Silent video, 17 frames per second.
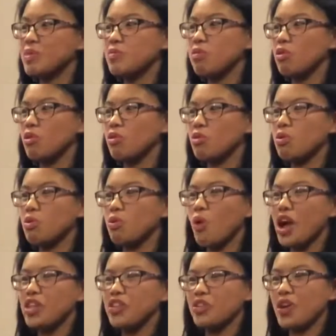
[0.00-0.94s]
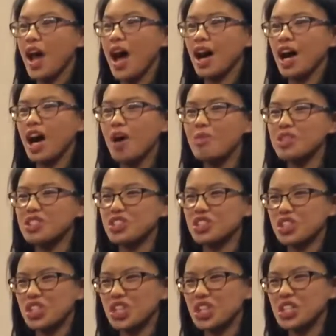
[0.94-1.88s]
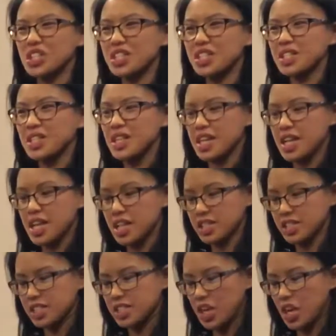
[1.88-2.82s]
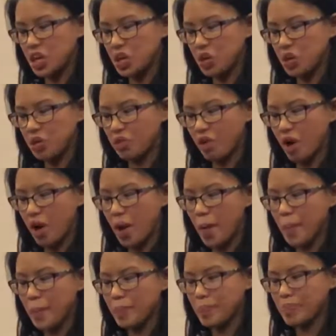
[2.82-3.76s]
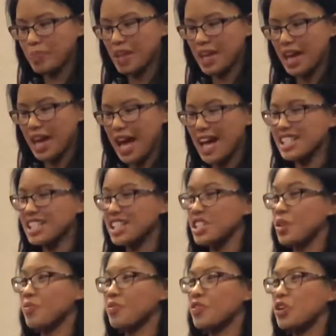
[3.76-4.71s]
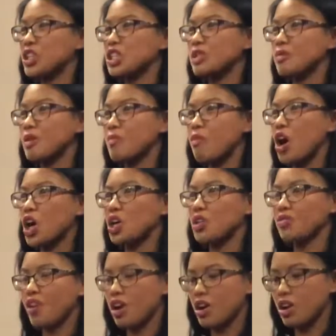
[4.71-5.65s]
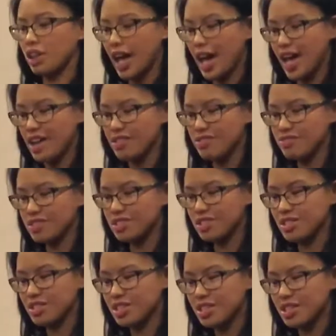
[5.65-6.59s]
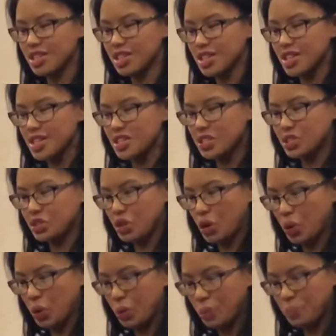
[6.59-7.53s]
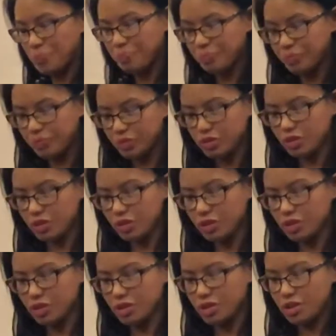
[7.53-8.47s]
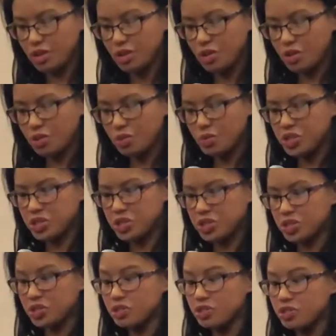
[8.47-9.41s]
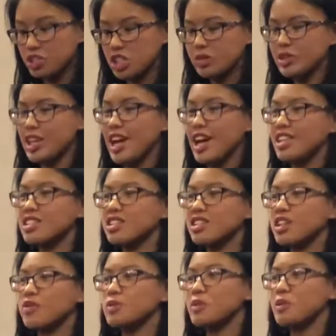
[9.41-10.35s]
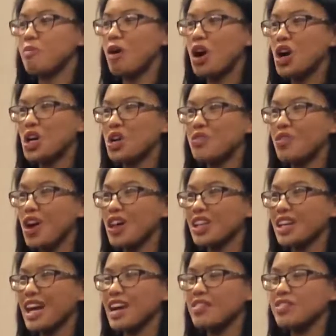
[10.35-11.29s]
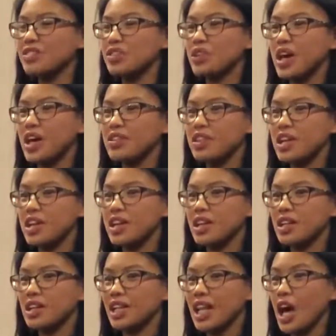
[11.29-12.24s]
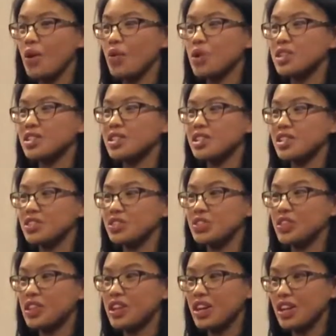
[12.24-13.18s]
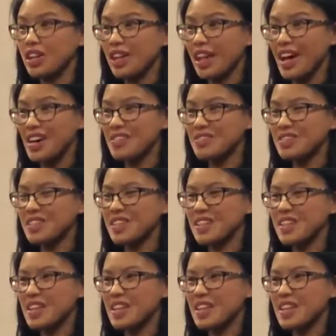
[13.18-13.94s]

people why they're not coming to church, instead of asking them first to be part of our lives. So we should first be asking them to be part of our lives so that they can allow us into their lives,